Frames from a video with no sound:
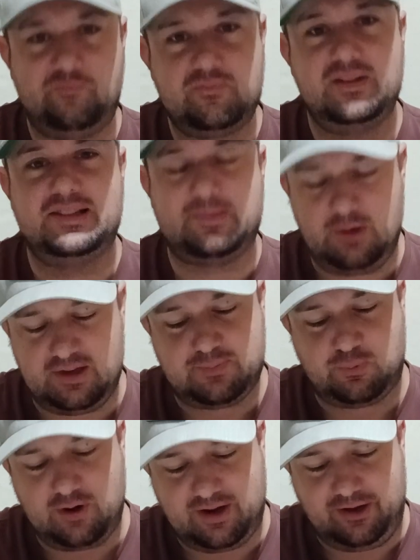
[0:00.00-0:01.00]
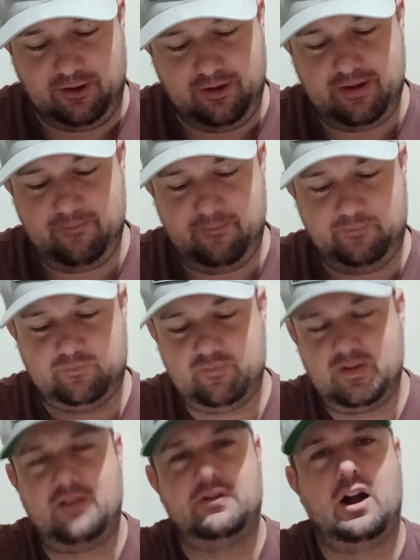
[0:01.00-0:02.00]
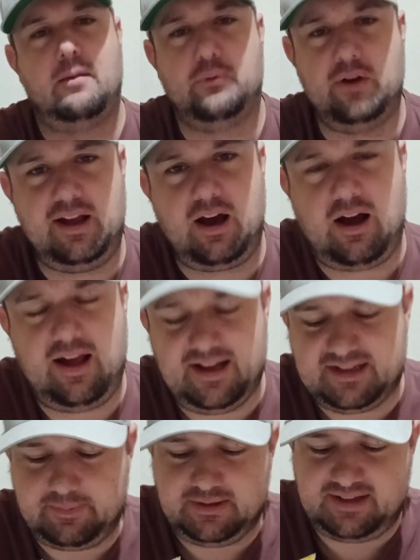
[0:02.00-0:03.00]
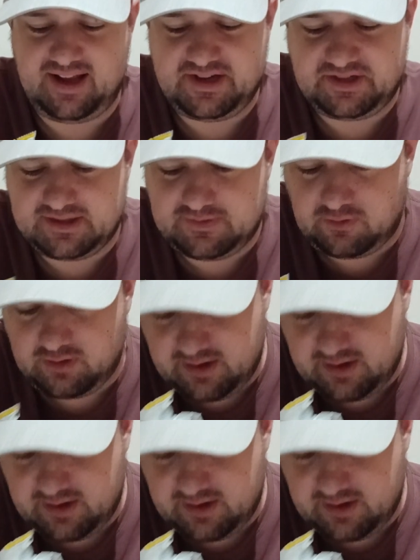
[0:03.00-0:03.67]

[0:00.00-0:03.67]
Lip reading: it smells pretty good. I've got pretty high expectations for